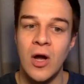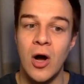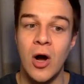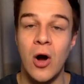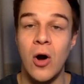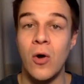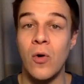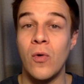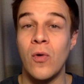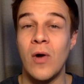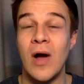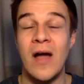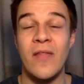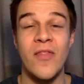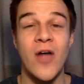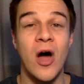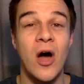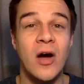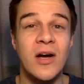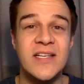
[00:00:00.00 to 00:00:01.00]
oh, and
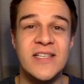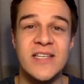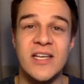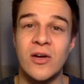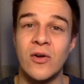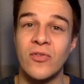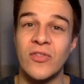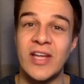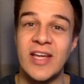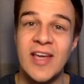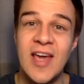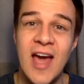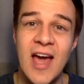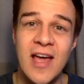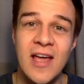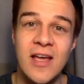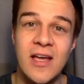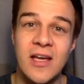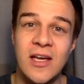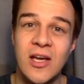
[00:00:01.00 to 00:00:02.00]
the icing on the
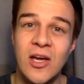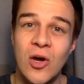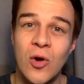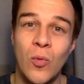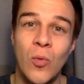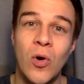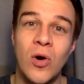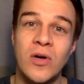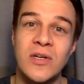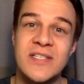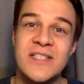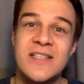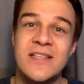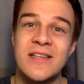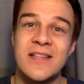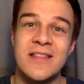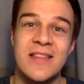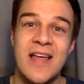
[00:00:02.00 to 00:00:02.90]
cake was